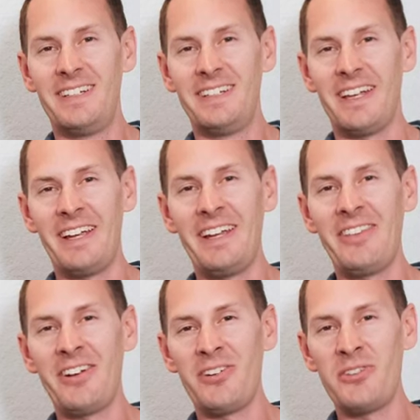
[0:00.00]
Hey
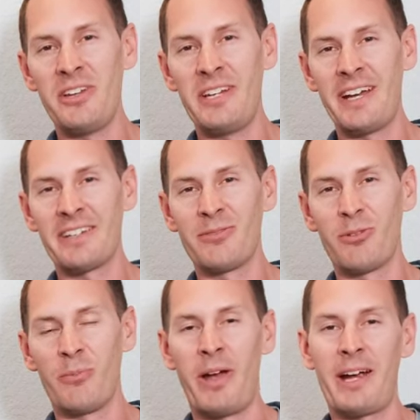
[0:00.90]
there, you Daniacs.
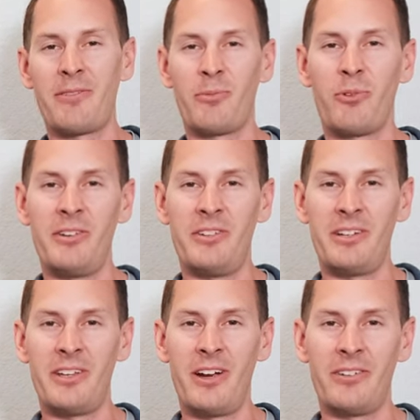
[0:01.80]
We're back from
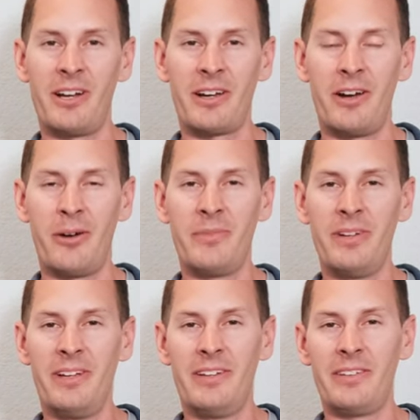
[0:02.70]

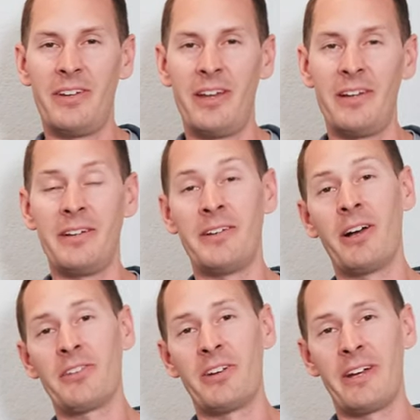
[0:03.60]
GreatDaneCare.com. Today,
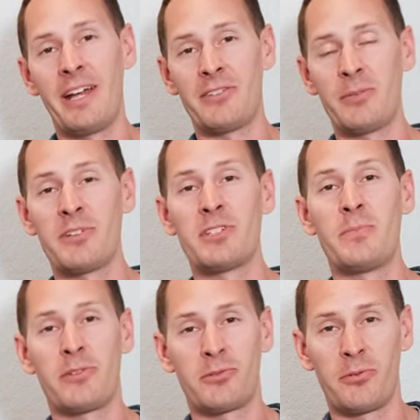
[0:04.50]
Gus and I have something
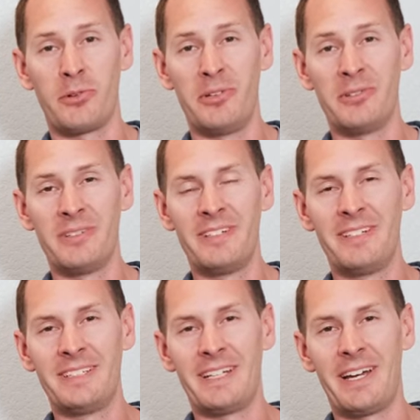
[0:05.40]
special for you.
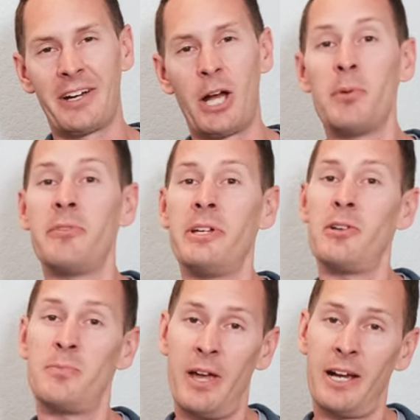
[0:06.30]
Uh, a couple
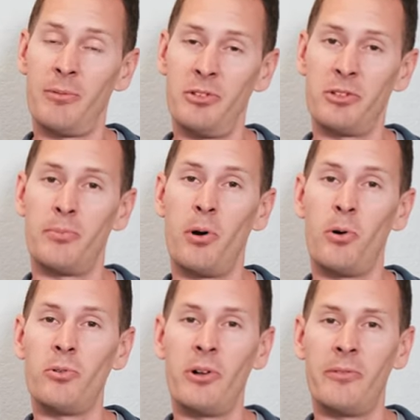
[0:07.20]
videos back, we took a
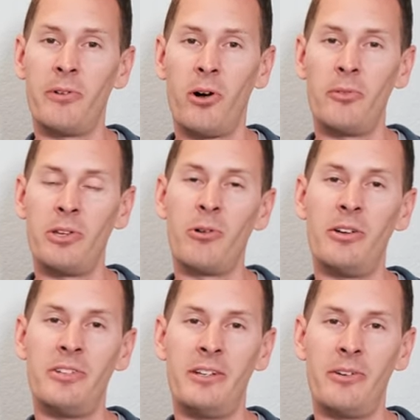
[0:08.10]
poll of all the
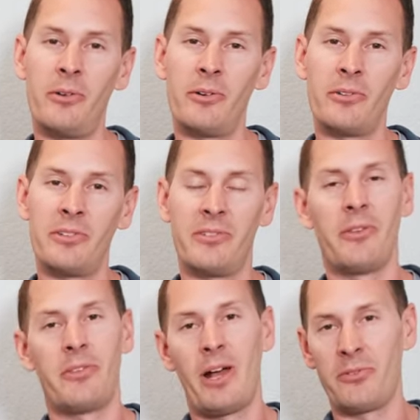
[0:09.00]
Great Dane owners,
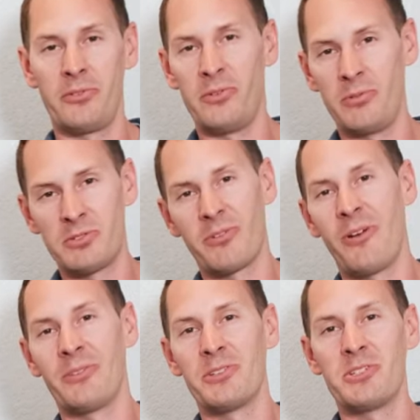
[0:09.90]
the thousands of which are
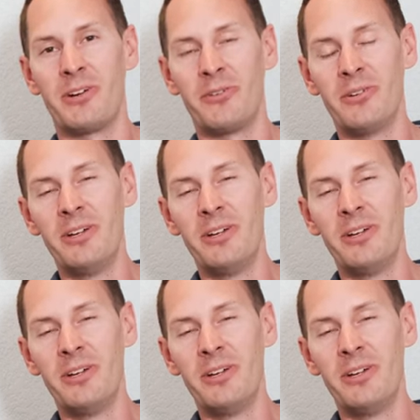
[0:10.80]
following this channel,